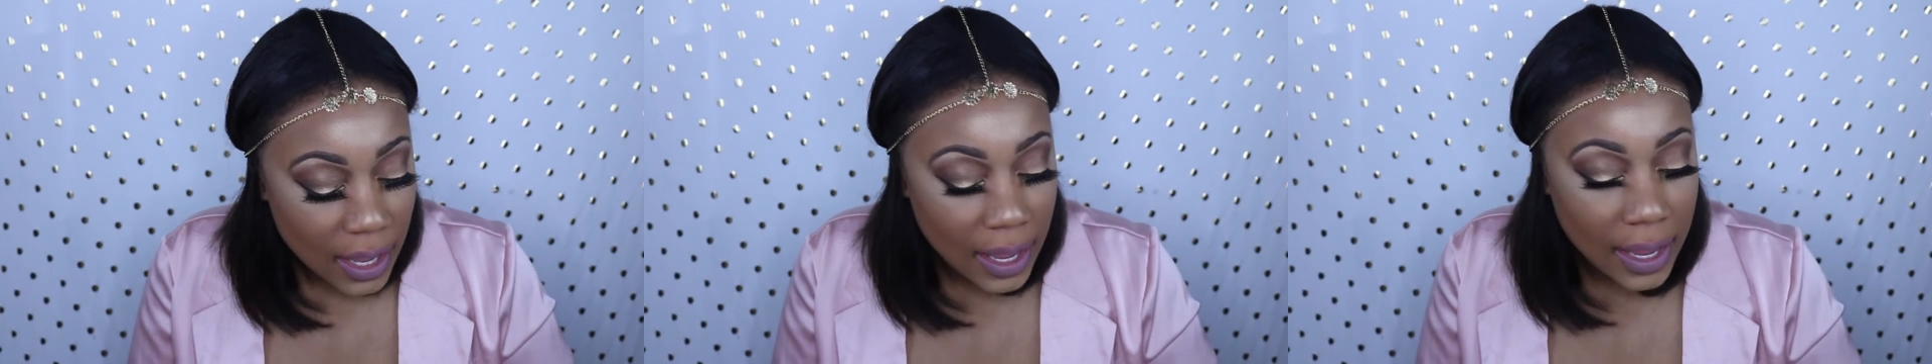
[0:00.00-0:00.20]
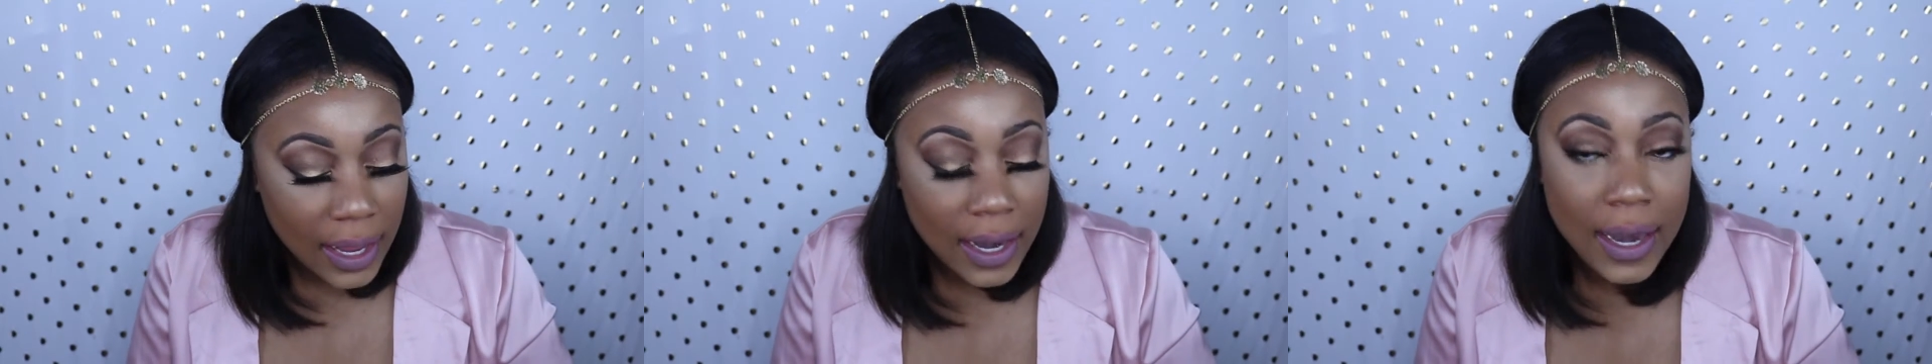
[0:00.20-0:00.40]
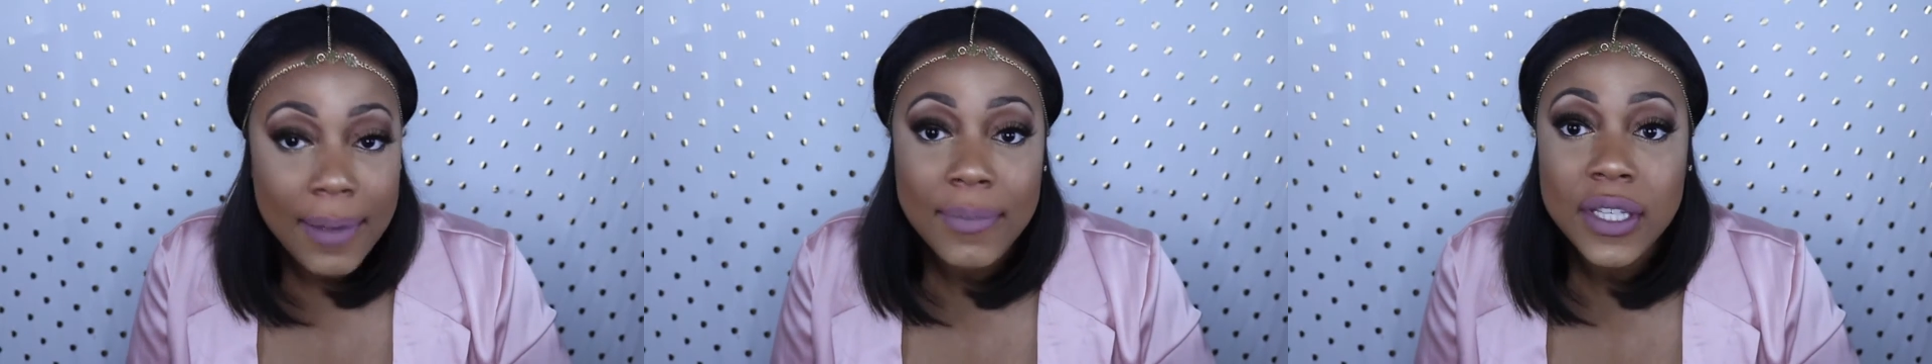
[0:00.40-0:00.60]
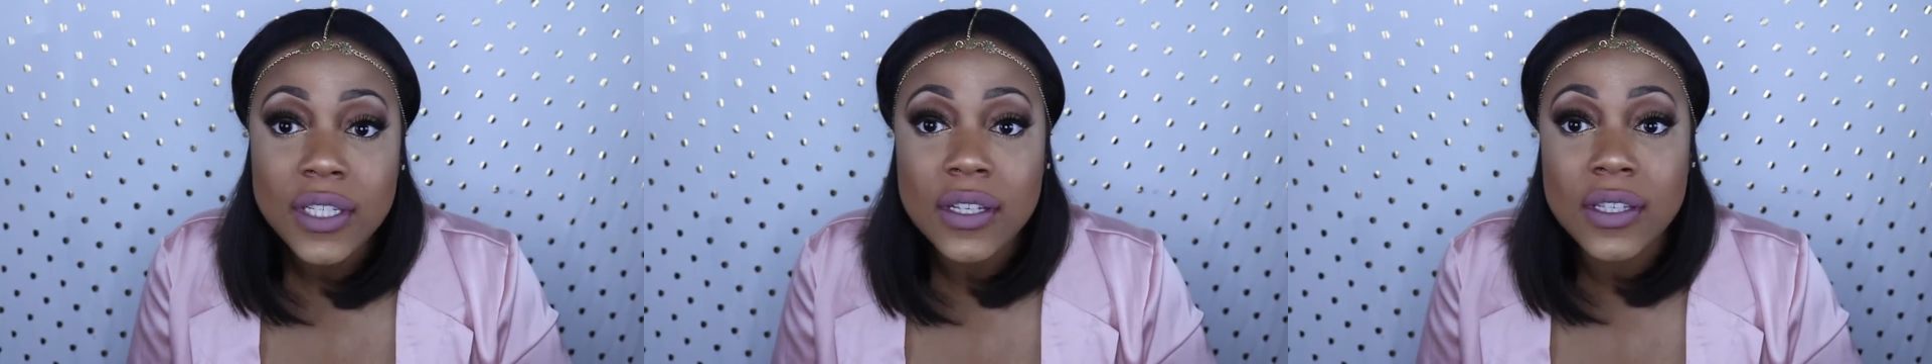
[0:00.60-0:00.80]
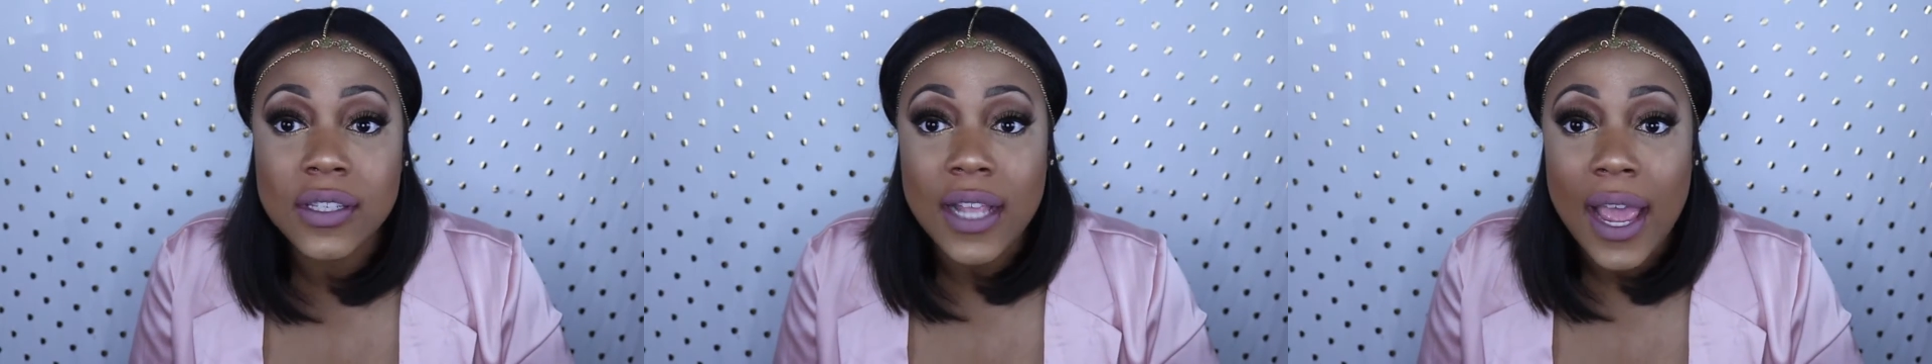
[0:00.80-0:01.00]
And let me
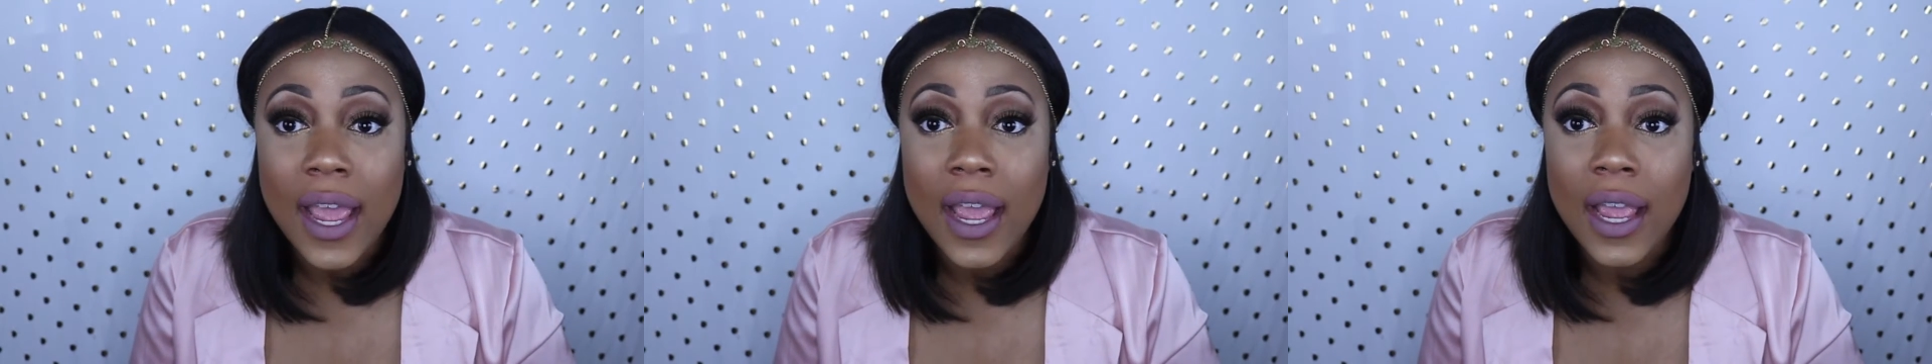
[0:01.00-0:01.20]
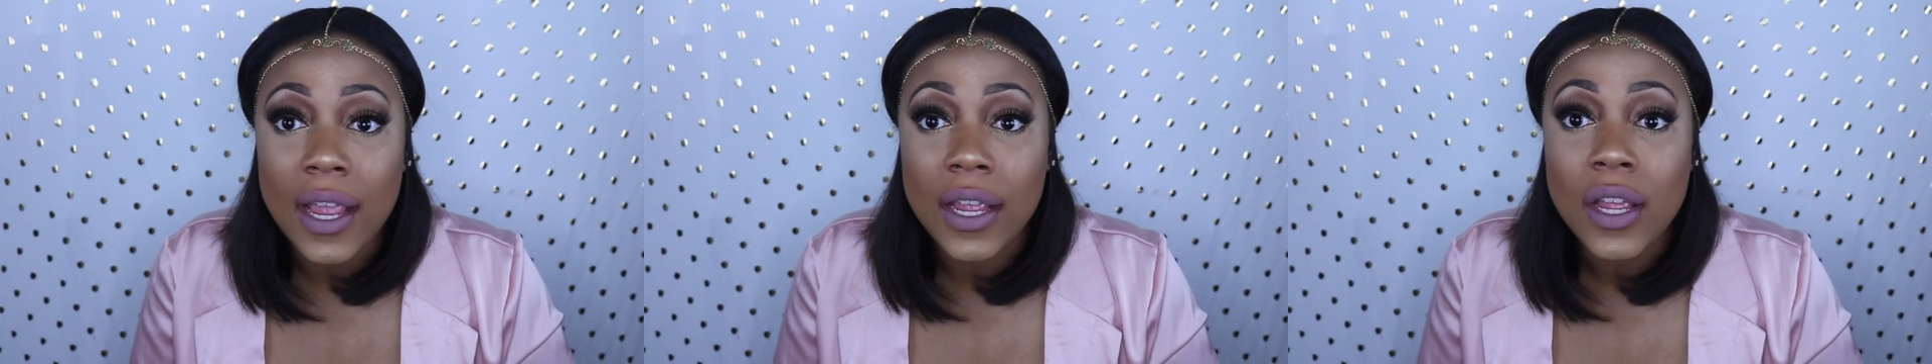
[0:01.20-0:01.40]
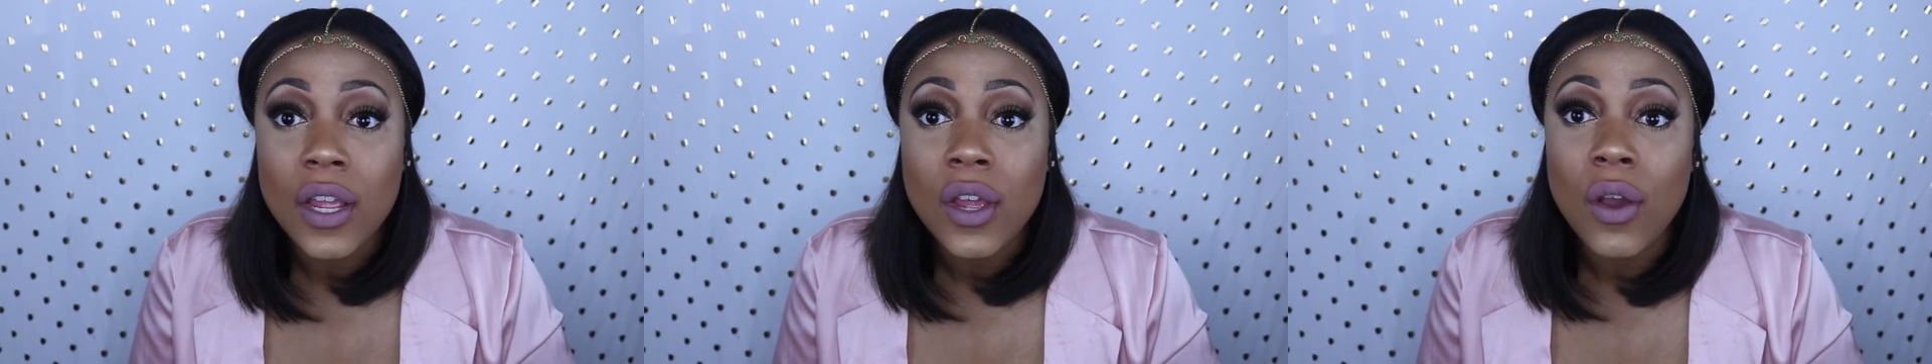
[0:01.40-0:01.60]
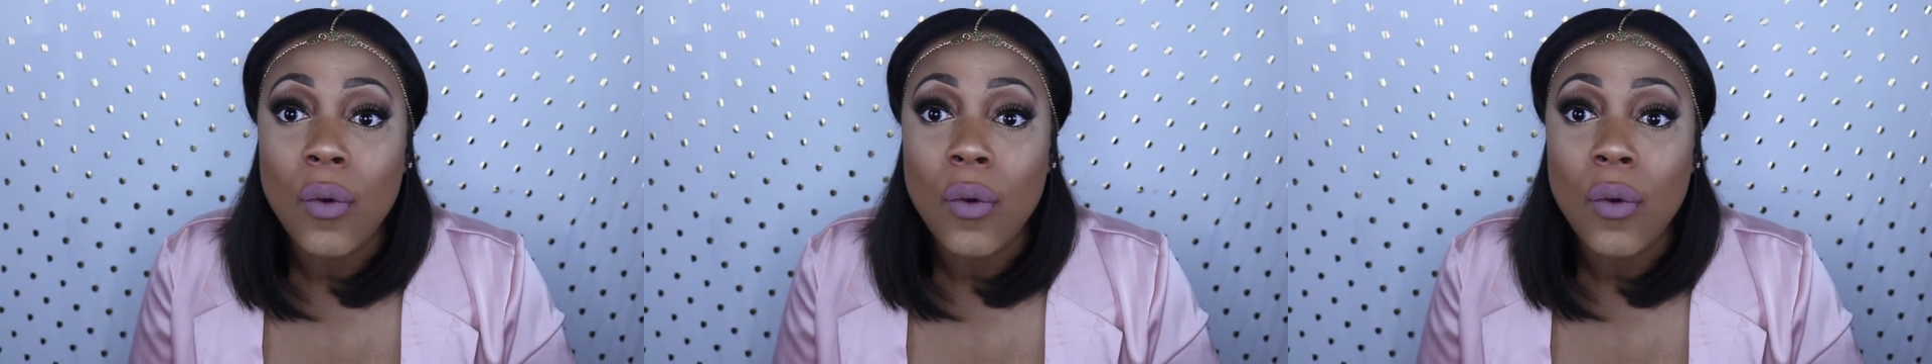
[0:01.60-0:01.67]
just say